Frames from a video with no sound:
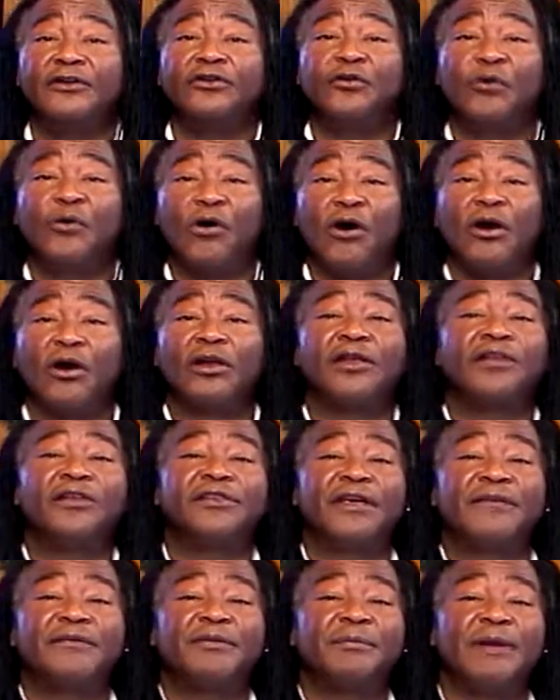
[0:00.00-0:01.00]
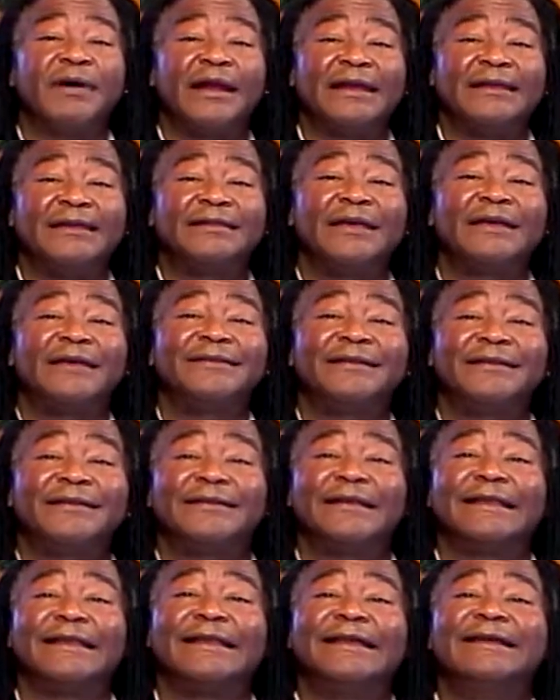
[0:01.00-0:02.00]
New Orleans, everybody thinks is
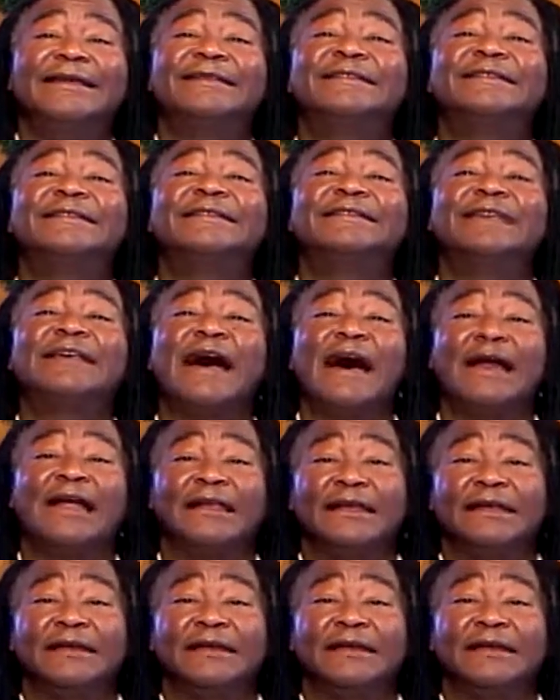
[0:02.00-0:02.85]
at least solid.